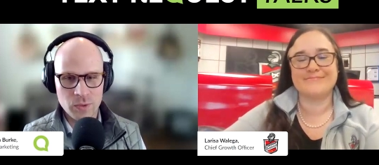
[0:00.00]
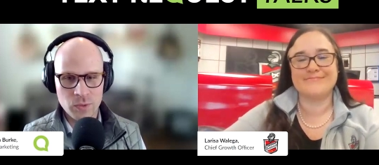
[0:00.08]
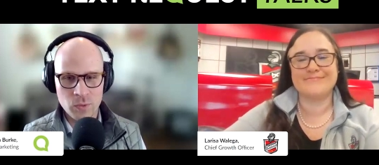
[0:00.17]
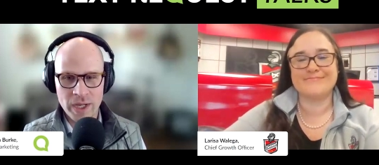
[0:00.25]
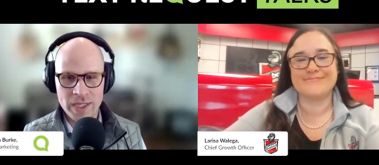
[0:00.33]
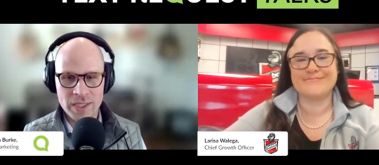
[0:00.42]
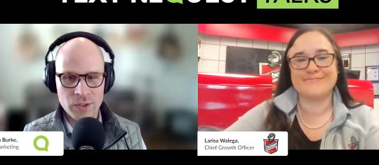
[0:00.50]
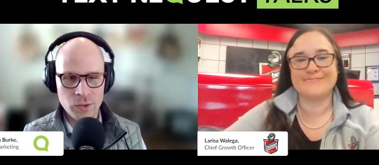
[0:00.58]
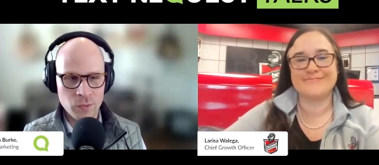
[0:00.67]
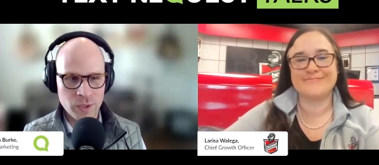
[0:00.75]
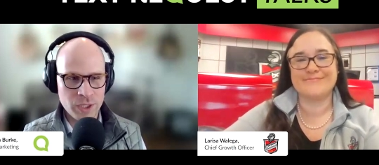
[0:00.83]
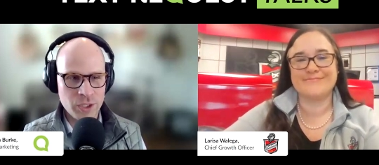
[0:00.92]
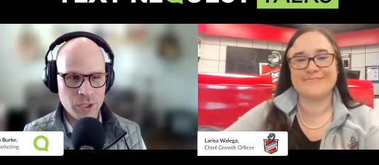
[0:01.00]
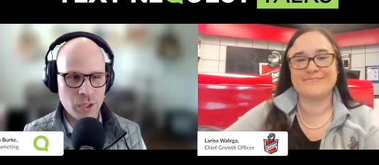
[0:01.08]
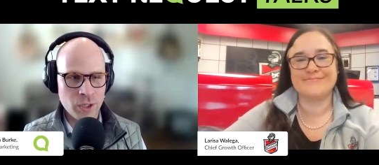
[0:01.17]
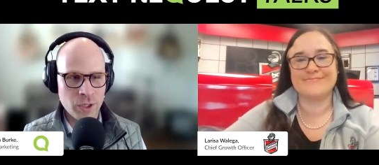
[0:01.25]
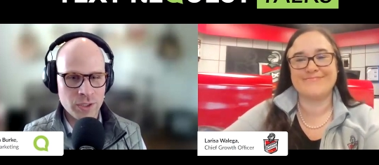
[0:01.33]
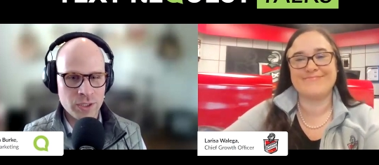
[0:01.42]
Speaker 1: rest or
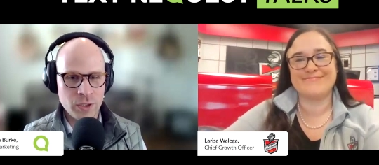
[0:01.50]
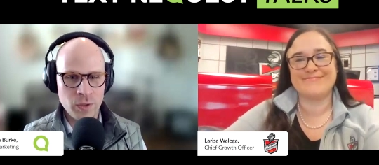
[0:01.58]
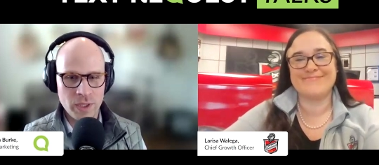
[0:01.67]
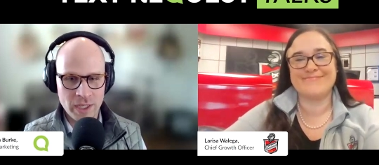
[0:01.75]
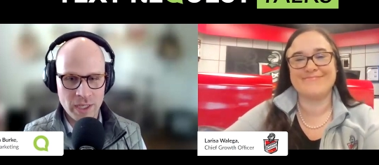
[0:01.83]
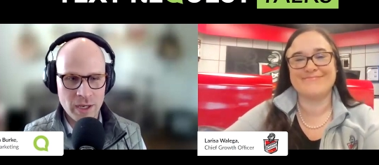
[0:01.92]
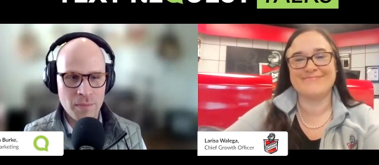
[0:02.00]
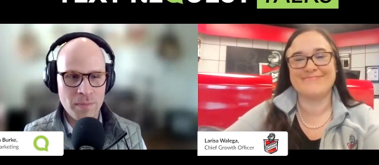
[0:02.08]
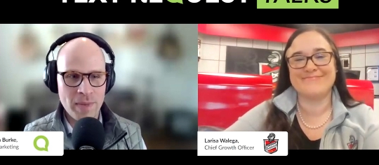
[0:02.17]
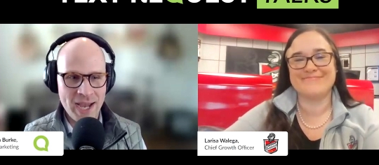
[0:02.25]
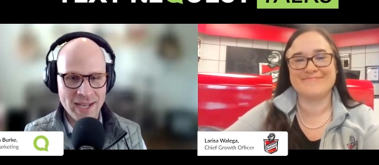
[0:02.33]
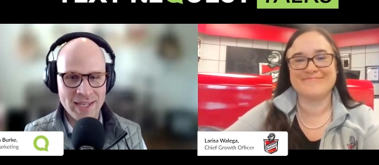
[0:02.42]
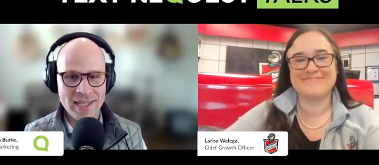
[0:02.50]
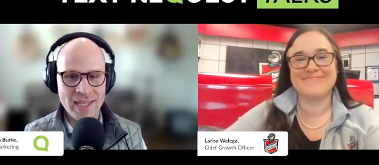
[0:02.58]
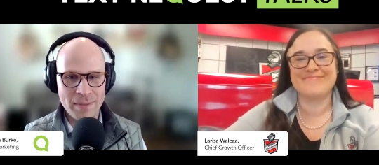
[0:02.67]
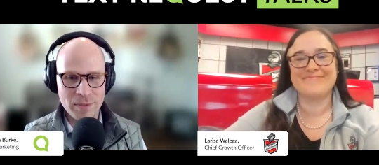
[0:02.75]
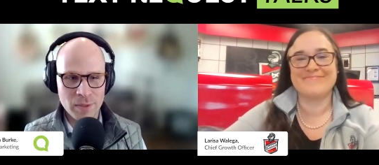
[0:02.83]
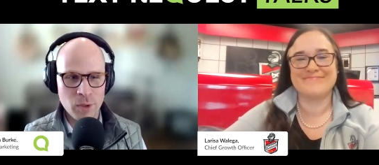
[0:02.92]
recharge so you can come back and
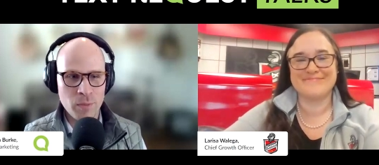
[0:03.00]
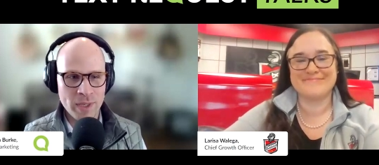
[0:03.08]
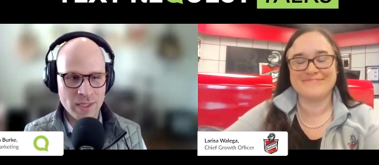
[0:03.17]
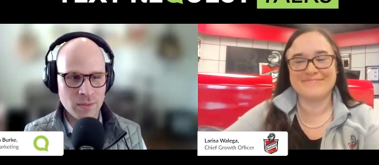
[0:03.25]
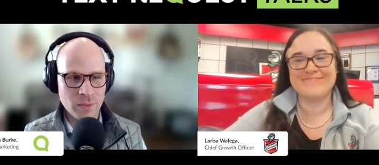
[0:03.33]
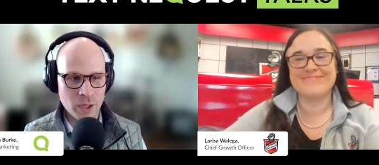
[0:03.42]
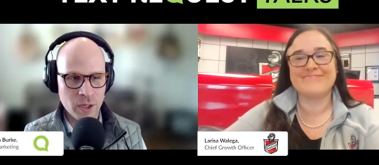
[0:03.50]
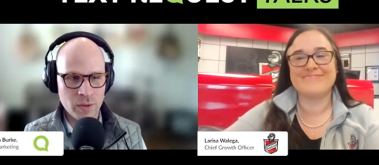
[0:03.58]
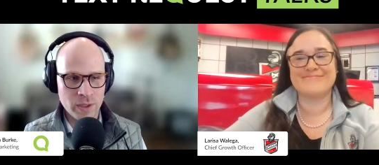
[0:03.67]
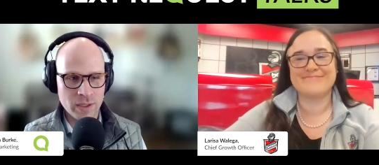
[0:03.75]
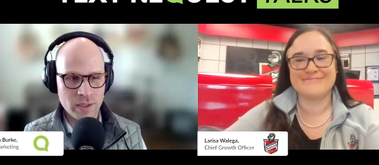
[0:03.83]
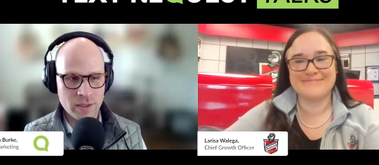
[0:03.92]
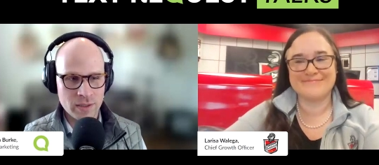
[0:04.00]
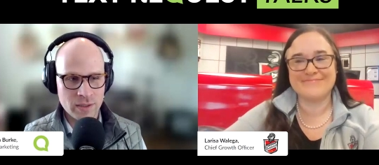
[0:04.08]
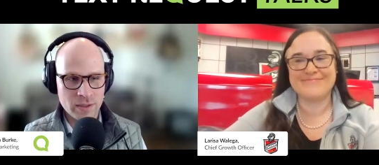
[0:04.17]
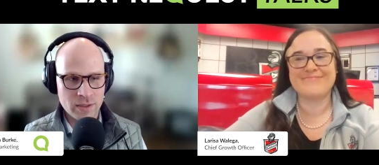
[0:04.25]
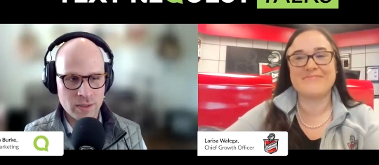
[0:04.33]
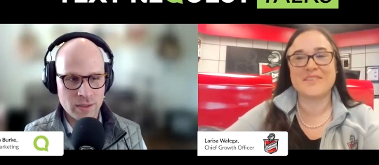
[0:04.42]
keep the momentum going?
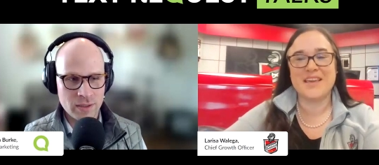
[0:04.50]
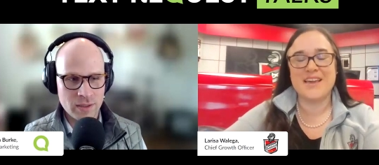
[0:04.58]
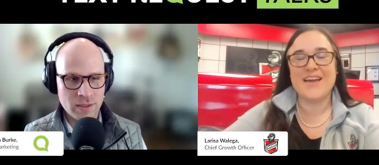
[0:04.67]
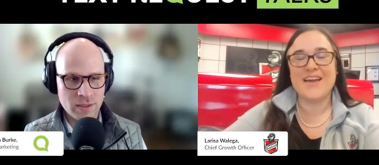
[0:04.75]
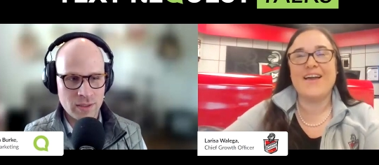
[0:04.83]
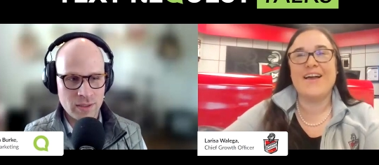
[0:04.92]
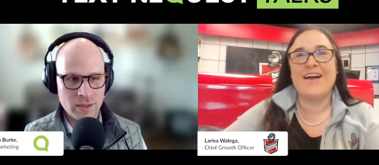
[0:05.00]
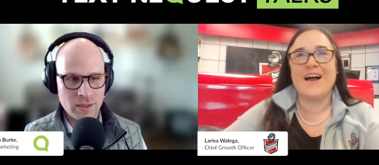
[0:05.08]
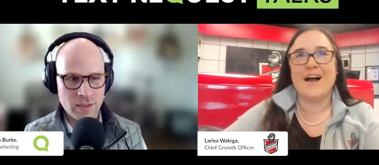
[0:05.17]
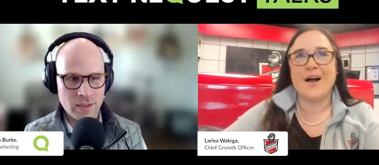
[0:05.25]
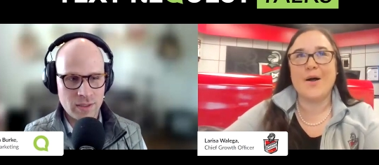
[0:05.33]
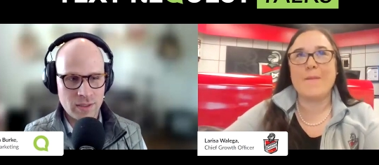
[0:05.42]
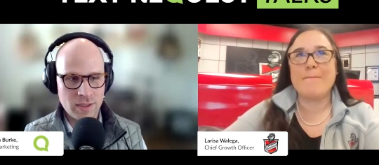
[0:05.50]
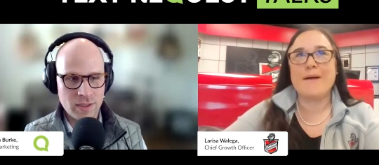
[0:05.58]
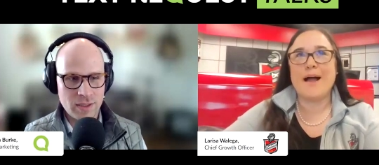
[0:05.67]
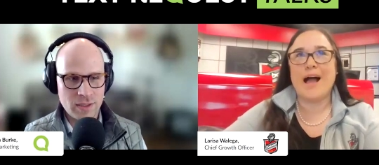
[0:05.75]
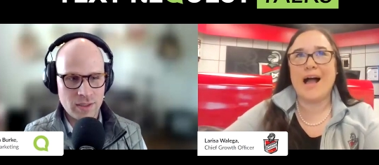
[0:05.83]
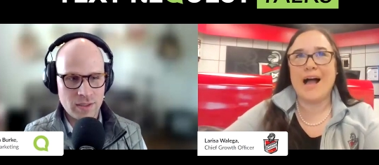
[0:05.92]

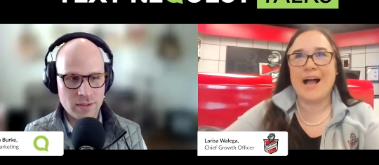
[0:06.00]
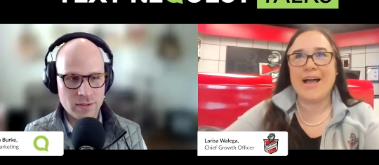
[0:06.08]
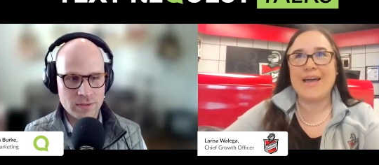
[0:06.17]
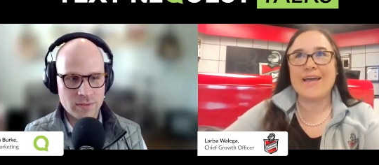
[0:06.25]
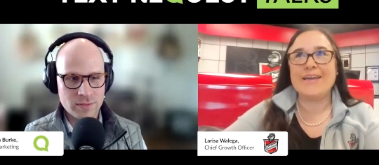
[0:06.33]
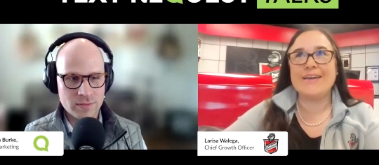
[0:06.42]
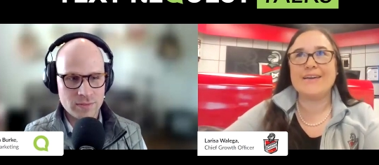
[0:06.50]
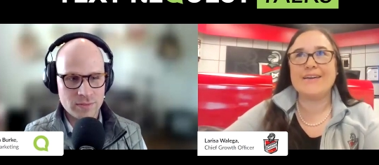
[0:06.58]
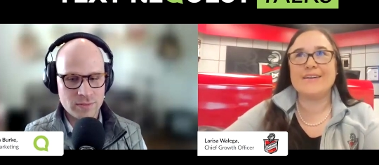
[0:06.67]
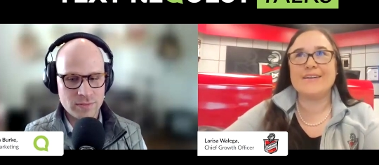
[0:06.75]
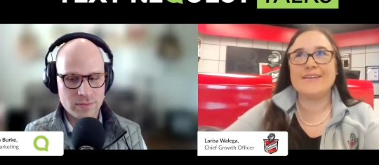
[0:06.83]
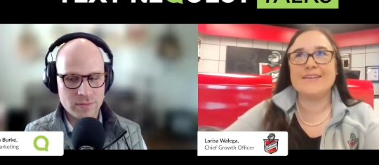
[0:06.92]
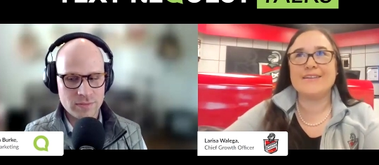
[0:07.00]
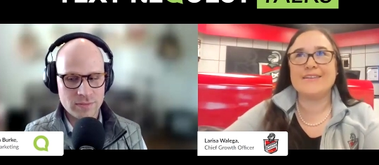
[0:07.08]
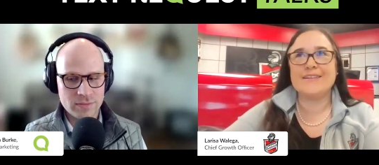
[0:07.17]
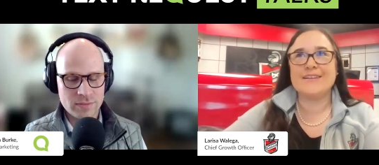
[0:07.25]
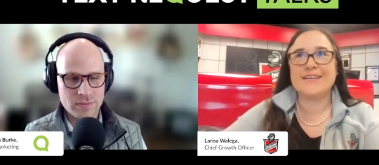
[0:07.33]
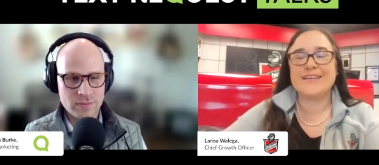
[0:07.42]
Speaker 2: Um, I,
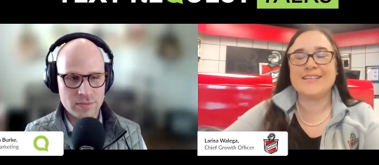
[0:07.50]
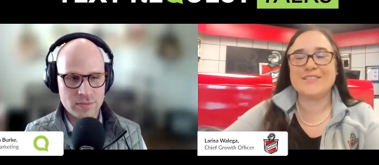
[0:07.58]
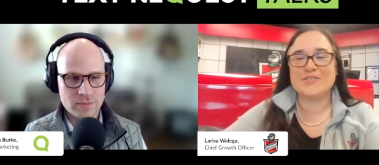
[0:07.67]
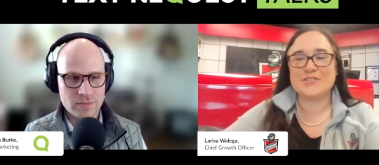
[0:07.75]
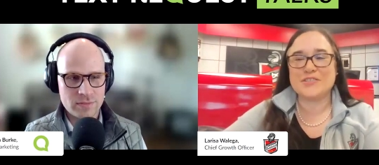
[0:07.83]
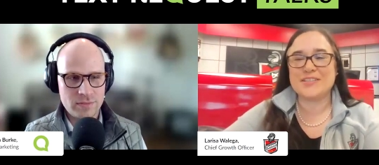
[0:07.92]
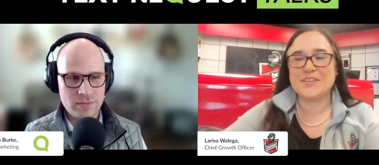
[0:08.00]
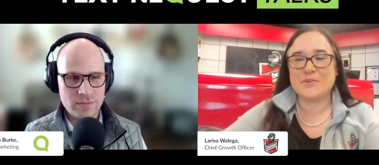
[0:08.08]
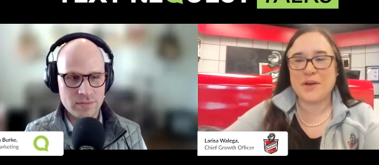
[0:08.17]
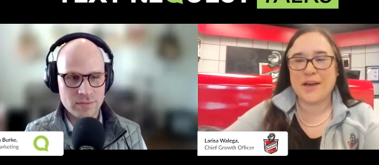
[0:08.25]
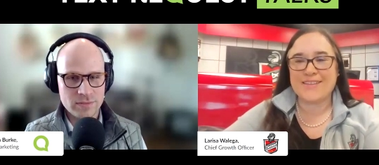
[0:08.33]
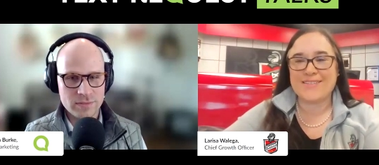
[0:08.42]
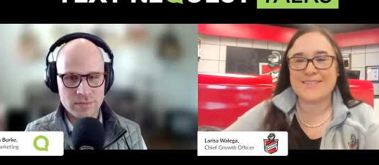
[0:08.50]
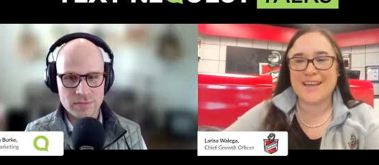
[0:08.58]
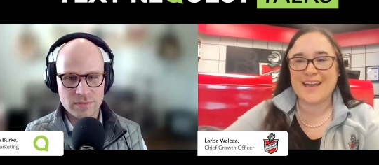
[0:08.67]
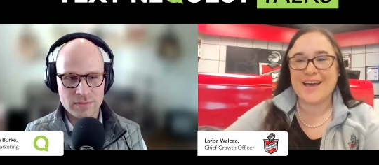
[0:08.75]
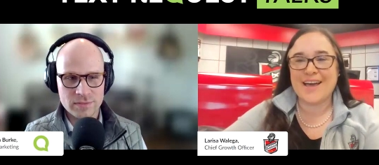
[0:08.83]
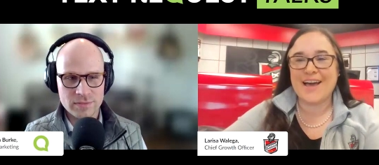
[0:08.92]
interesting you asked
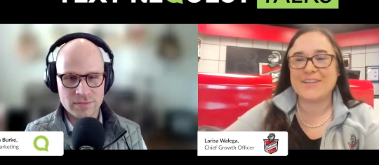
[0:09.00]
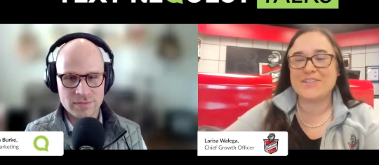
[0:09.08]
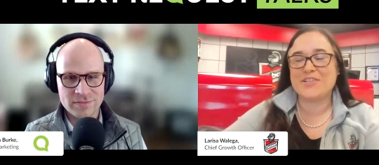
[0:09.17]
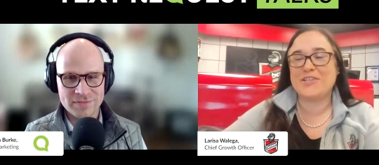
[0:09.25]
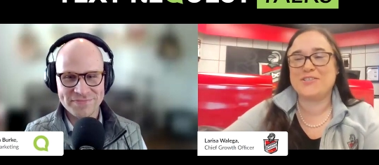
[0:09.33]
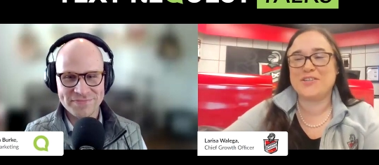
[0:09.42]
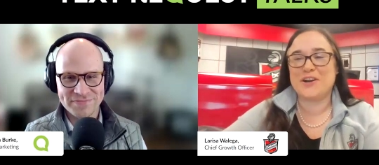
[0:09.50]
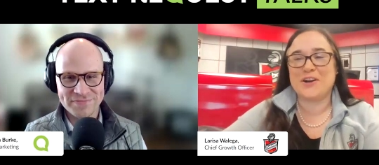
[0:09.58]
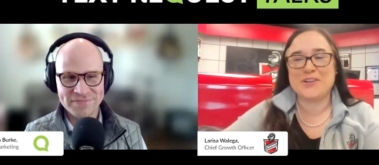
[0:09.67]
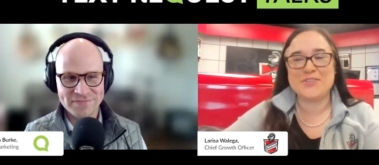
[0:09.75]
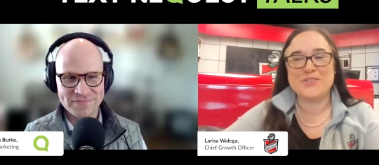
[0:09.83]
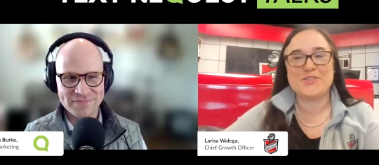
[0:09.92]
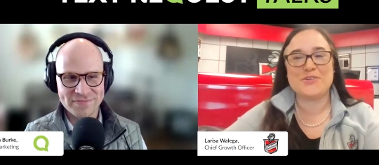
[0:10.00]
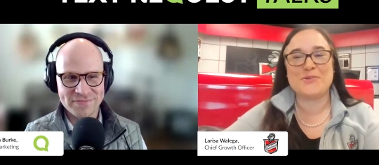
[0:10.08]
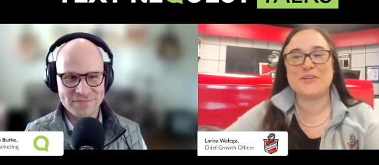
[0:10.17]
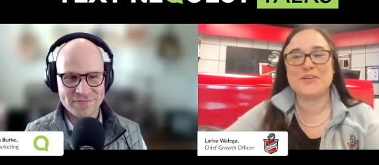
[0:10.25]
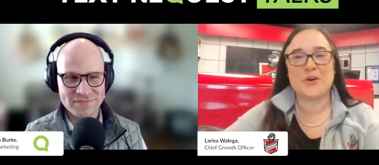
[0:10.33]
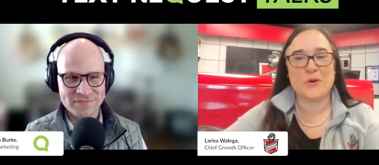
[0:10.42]
that. I just started
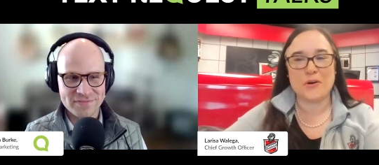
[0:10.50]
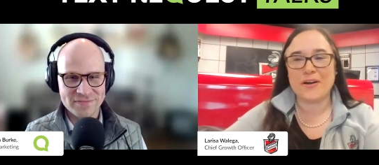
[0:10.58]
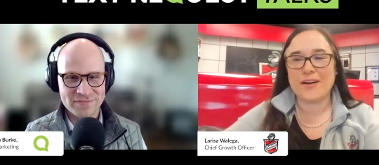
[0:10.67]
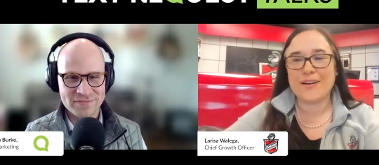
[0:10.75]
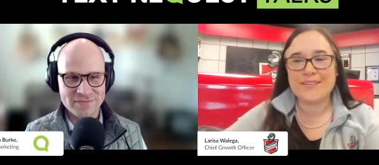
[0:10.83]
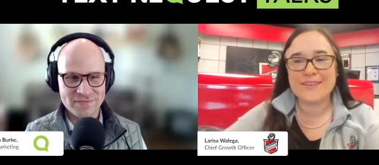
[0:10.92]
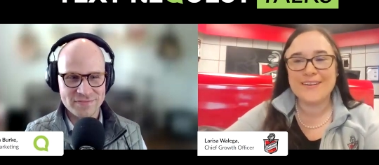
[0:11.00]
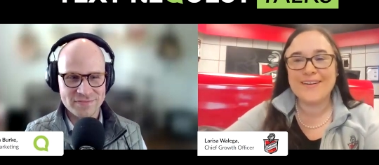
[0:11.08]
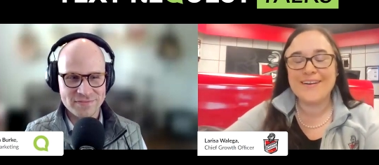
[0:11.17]
doing yoga.